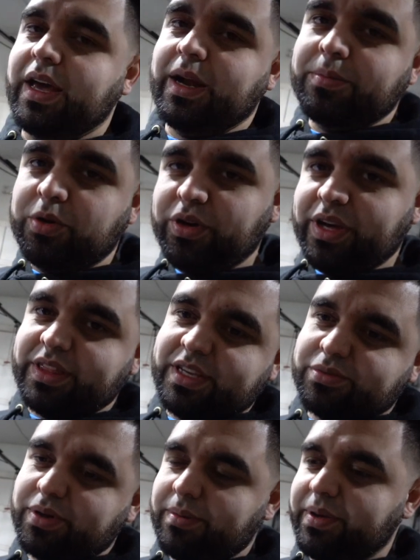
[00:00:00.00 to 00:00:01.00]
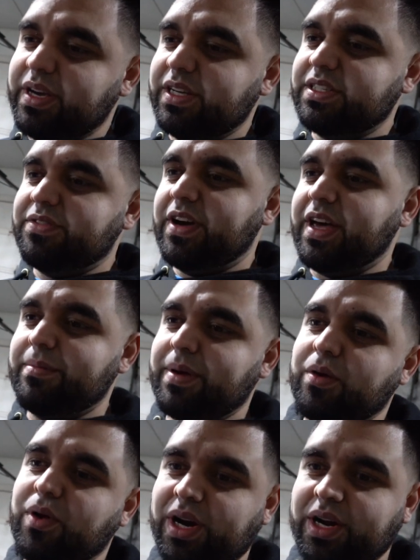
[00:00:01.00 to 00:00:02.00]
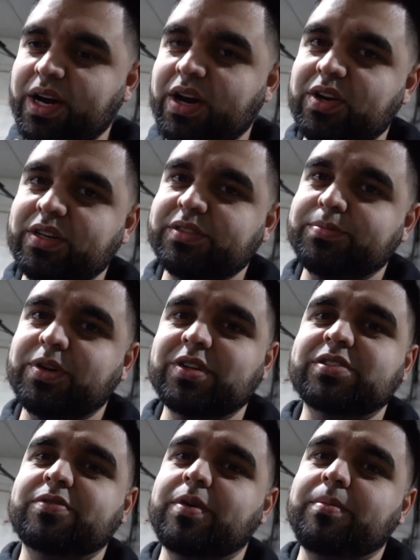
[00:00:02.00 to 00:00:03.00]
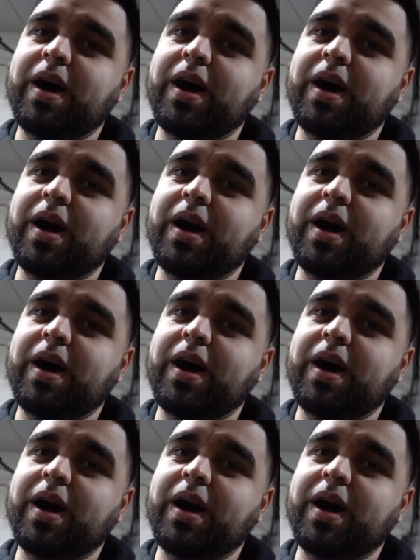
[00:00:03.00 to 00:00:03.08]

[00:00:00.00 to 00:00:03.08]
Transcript: And I'm doing it this way because if I get my wiring harness merged from